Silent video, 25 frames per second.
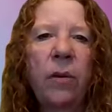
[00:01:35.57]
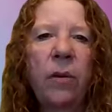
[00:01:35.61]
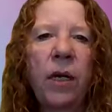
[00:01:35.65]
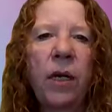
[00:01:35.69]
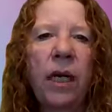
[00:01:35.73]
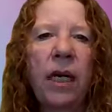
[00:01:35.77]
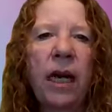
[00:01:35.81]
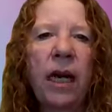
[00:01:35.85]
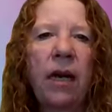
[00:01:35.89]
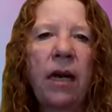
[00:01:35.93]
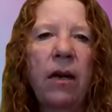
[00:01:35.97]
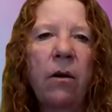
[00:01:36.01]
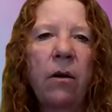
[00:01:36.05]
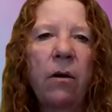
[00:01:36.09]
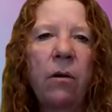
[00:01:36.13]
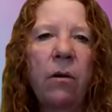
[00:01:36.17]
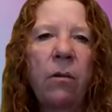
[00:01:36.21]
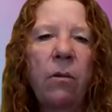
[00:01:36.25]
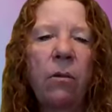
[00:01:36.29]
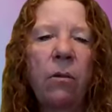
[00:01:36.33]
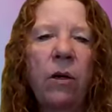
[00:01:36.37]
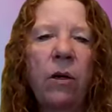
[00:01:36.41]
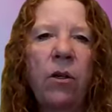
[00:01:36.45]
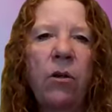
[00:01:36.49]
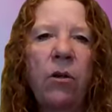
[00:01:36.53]
good
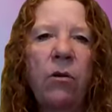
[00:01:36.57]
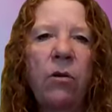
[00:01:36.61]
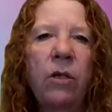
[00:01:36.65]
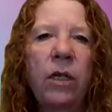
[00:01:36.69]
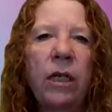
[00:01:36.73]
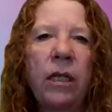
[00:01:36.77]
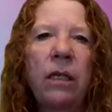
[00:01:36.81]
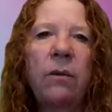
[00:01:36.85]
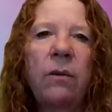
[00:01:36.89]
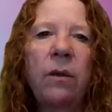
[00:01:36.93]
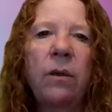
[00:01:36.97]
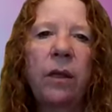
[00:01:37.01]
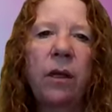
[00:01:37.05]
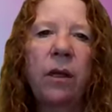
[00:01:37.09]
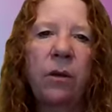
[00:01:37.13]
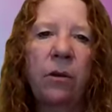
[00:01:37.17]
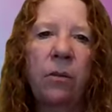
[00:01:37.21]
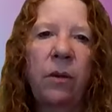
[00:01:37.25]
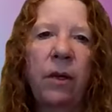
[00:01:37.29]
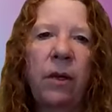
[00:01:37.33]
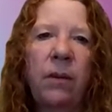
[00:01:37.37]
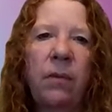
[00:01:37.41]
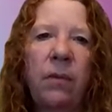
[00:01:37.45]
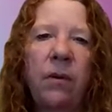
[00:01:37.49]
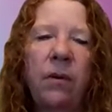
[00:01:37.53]
communicator when you're dealing with
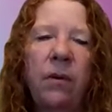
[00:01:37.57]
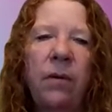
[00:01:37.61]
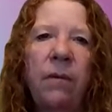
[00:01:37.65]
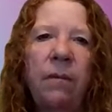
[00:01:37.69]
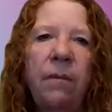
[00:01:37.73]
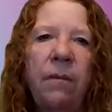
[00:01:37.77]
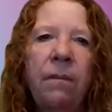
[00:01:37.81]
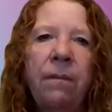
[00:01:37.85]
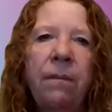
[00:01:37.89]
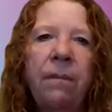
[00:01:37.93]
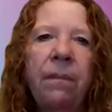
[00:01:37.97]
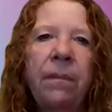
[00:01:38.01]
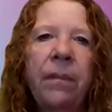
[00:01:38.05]
other people.